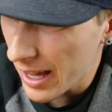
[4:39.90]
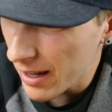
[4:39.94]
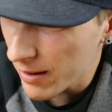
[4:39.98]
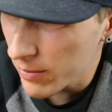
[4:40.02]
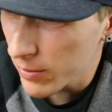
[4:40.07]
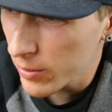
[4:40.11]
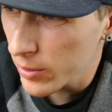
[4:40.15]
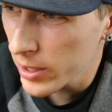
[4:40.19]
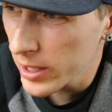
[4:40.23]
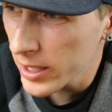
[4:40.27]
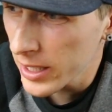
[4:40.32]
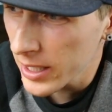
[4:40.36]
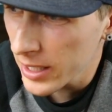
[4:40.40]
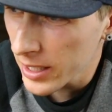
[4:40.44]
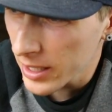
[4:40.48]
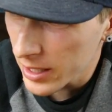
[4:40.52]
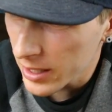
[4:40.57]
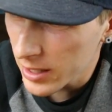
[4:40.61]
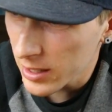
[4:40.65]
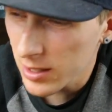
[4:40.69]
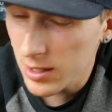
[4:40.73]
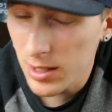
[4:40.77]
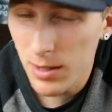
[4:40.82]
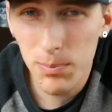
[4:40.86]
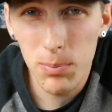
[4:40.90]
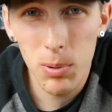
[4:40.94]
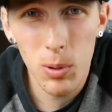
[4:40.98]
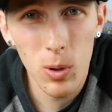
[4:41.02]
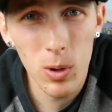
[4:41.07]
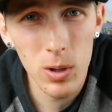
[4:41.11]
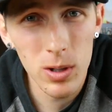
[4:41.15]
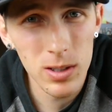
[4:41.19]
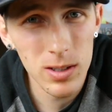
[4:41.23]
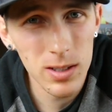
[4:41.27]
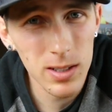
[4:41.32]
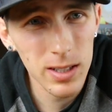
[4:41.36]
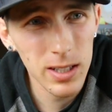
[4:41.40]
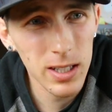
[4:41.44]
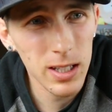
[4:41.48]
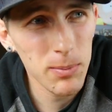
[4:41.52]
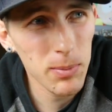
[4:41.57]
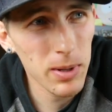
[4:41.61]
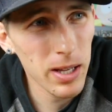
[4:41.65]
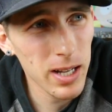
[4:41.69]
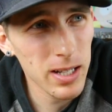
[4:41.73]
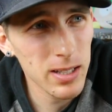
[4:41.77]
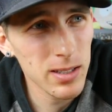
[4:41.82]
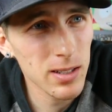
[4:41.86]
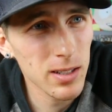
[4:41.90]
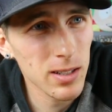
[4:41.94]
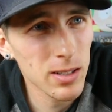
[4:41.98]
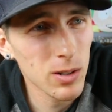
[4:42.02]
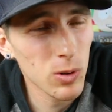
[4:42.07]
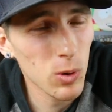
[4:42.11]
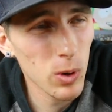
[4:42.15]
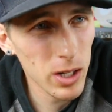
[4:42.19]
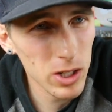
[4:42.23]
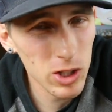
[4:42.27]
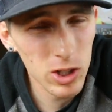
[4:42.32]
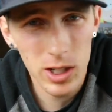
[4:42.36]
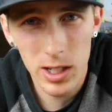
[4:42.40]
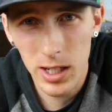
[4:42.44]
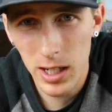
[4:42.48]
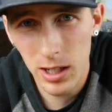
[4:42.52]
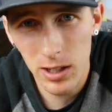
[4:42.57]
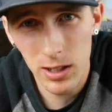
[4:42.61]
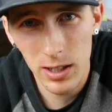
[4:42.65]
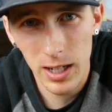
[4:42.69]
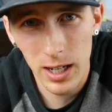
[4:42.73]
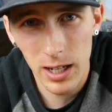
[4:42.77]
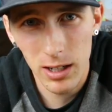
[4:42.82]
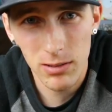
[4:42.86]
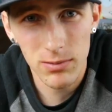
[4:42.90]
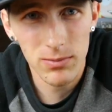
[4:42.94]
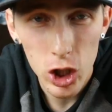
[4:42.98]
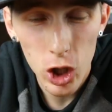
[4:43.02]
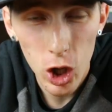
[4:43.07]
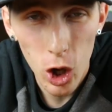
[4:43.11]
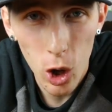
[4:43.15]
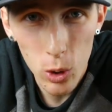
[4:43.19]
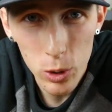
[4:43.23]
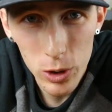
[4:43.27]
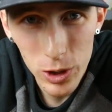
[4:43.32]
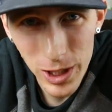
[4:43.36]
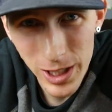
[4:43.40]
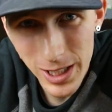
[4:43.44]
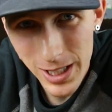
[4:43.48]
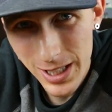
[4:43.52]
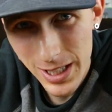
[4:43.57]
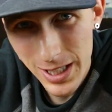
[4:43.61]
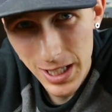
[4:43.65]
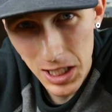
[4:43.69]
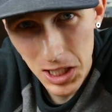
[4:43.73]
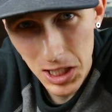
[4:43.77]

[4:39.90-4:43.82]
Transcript: Every sports team has a questionnaire now. Coaches